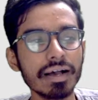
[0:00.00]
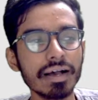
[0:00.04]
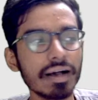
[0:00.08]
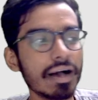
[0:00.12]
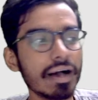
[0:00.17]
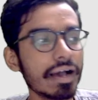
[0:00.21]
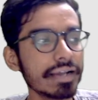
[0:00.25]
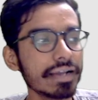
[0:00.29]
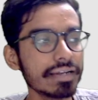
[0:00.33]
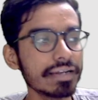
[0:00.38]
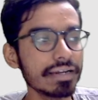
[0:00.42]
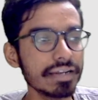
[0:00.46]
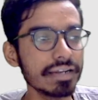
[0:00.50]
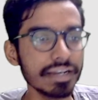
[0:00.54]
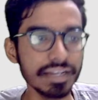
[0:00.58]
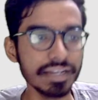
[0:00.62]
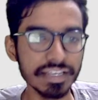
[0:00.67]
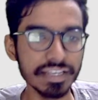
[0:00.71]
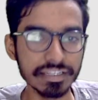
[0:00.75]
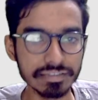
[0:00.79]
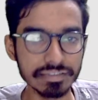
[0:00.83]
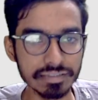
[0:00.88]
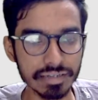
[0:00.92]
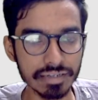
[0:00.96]

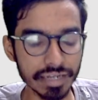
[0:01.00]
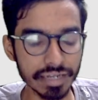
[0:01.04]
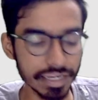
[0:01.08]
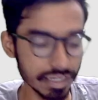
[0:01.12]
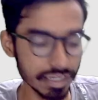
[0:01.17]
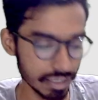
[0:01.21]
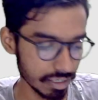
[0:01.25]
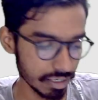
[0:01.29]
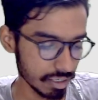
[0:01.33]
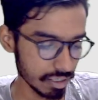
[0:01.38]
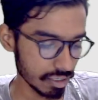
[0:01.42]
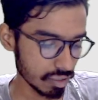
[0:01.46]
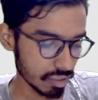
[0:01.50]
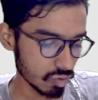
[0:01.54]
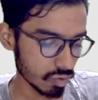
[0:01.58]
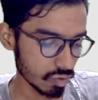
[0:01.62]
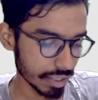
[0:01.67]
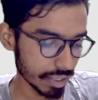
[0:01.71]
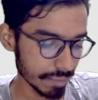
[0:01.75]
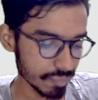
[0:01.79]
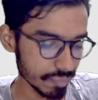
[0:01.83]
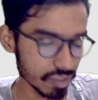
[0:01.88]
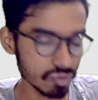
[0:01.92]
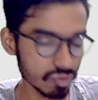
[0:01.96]
identities, right?
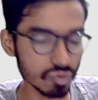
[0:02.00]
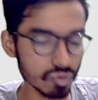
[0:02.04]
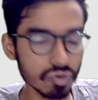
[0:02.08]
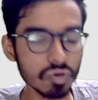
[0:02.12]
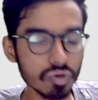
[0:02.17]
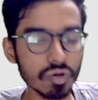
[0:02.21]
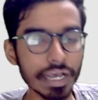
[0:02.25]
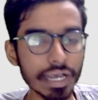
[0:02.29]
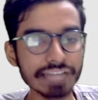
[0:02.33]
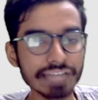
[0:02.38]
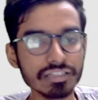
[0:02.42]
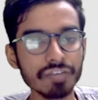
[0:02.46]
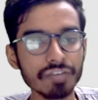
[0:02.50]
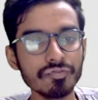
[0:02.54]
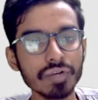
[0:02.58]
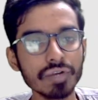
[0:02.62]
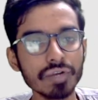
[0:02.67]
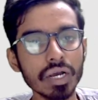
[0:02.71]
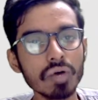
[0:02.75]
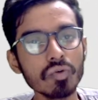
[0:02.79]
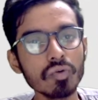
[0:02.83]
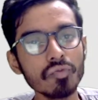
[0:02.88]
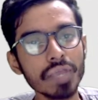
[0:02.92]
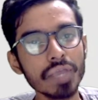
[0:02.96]
Okay. So, as of
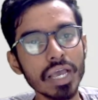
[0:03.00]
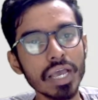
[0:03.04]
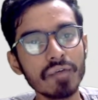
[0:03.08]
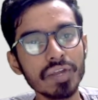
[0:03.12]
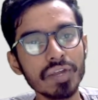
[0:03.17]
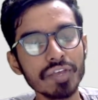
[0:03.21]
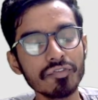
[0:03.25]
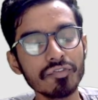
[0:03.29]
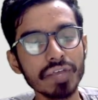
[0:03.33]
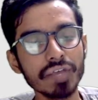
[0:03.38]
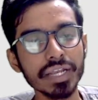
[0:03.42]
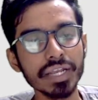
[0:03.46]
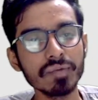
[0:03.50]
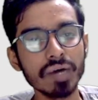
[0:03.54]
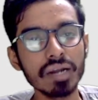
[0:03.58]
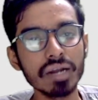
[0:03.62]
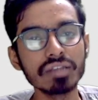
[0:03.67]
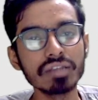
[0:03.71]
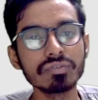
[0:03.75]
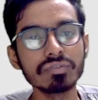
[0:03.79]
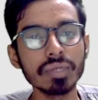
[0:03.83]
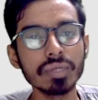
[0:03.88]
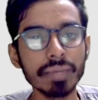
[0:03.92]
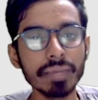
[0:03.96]
now, we have defined
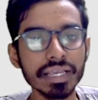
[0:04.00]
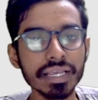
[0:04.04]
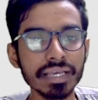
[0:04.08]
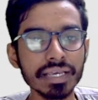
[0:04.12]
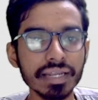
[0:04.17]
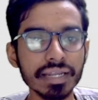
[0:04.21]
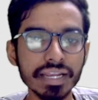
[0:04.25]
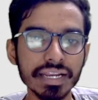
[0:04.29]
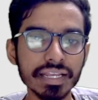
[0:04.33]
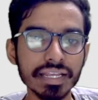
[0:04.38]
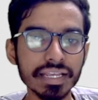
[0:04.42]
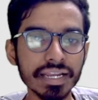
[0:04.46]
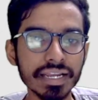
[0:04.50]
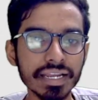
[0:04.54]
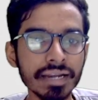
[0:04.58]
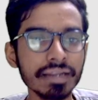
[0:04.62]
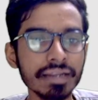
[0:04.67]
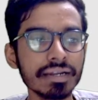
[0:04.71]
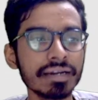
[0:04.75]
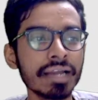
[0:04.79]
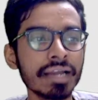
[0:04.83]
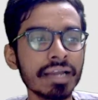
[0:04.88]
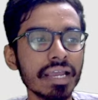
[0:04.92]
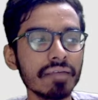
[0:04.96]
what's meant by gradient,
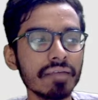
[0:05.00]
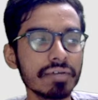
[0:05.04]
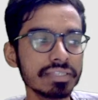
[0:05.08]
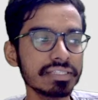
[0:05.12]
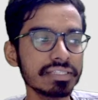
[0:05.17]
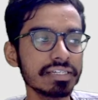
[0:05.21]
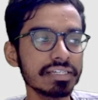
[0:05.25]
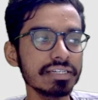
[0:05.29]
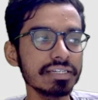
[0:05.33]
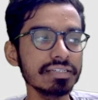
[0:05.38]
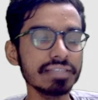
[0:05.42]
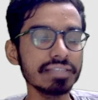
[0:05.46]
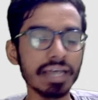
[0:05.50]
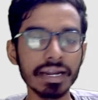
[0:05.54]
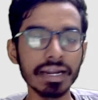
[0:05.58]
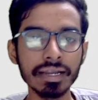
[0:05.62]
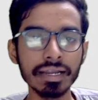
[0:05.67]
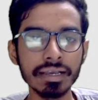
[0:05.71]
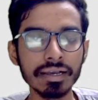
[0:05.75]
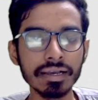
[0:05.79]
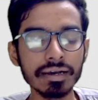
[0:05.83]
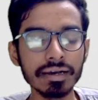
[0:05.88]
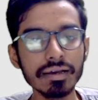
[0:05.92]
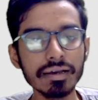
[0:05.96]
divergence,
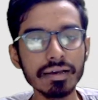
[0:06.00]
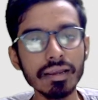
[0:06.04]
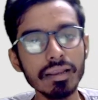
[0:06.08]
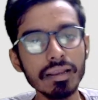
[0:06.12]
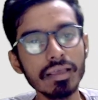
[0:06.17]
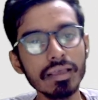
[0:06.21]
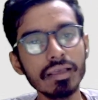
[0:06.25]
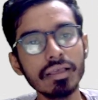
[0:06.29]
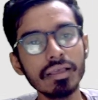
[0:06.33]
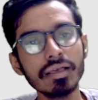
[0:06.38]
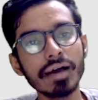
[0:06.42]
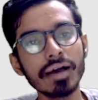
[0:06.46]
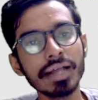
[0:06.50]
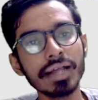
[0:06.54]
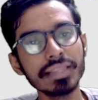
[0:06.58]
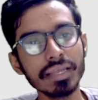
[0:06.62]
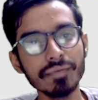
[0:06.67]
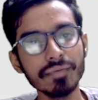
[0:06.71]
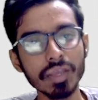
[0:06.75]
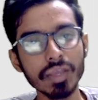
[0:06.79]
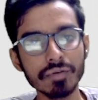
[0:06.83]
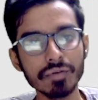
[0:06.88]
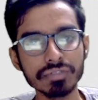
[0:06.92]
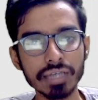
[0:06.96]
and curl. And then
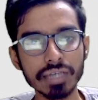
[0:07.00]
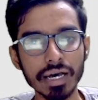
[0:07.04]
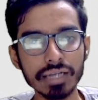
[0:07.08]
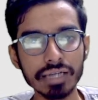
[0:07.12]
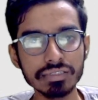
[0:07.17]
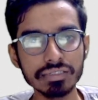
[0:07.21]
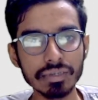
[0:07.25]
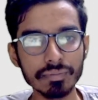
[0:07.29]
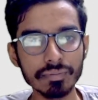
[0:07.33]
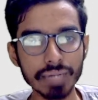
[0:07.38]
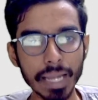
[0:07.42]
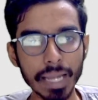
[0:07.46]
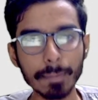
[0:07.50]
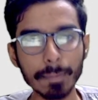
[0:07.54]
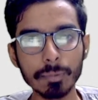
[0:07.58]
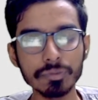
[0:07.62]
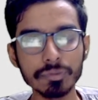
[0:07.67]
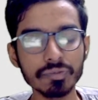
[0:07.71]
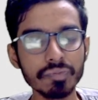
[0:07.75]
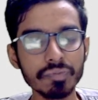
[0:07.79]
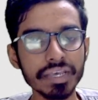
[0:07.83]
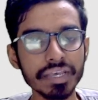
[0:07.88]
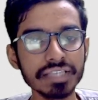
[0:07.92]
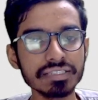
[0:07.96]
we have solved some problems
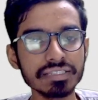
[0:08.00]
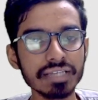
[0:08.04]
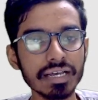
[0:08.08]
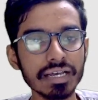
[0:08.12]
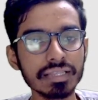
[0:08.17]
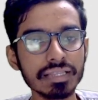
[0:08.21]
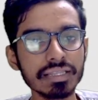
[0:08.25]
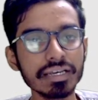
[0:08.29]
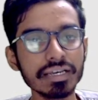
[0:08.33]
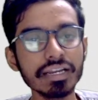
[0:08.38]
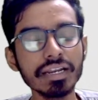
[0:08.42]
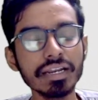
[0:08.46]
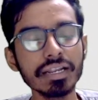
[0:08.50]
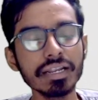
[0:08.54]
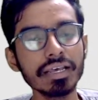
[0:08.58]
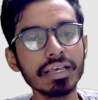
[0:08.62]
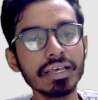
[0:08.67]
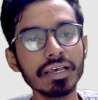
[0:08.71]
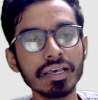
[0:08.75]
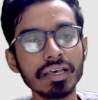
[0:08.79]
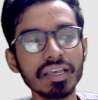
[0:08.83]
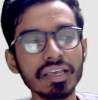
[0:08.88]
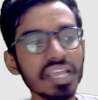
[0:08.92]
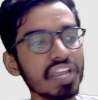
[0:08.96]
based on that.
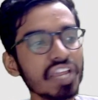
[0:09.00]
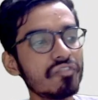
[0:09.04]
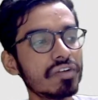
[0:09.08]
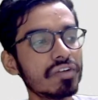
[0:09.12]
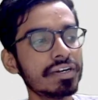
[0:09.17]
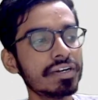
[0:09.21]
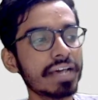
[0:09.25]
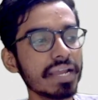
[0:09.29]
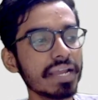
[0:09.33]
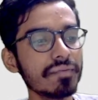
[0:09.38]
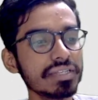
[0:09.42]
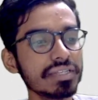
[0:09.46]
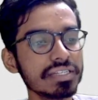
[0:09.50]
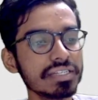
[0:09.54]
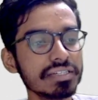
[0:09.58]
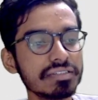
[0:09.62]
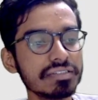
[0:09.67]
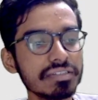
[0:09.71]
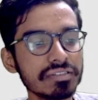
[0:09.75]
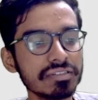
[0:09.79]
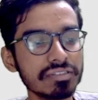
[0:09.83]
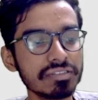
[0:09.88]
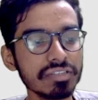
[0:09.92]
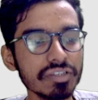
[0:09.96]
If divergence
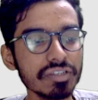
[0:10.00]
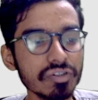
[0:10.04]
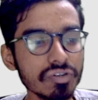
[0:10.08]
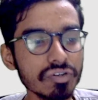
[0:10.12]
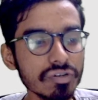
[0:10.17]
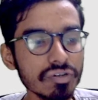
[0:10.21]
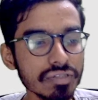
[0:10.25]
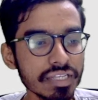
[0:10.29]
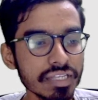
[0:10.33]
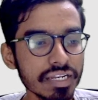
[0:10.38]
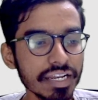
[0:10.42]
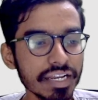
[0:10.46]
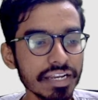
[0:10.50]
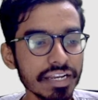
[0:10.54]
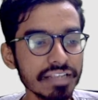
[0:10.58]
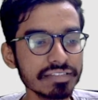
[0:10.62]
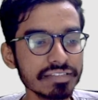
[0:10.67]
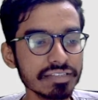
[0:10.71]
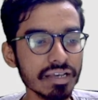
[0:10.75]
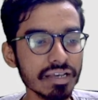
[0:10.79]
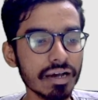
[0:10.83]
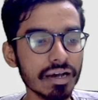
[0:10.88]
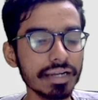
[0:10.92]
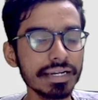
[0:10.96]
is 0, then it is
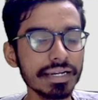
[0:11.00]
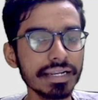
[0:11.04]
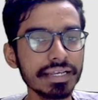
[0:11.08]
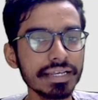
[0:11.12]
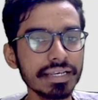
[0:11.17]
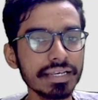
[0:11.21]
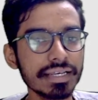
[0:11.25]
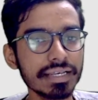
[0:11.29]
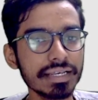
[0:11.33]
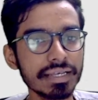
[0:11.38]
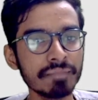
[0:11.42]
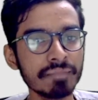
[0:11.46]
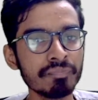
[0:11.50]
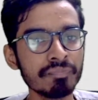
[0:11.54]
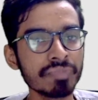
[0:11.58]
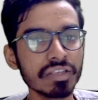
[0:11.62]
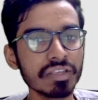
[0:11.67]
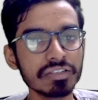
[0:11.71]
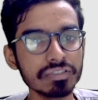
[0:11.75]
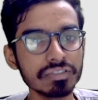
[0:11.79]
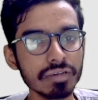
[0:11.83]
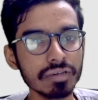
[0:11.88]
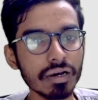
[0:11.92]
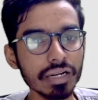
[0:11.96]
called a
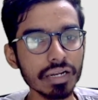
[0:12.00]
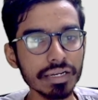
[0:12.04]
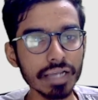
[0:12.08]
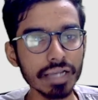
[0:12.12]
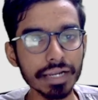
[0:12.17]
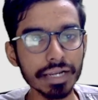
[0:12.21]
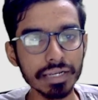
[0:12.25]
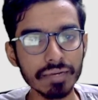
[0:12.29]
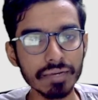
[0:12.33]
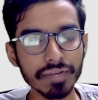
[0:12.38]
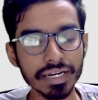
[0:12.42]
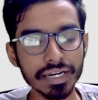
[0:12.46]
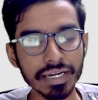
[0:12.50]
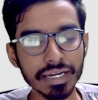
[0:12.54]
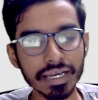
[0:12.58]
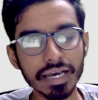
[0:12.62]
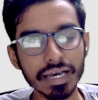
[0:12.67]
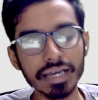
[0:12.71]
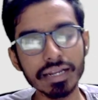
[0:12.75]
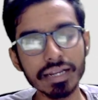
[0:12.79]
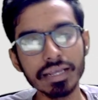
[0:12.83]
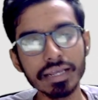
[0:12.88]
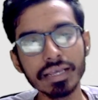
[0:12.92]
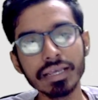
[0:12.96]
solenoidal vector.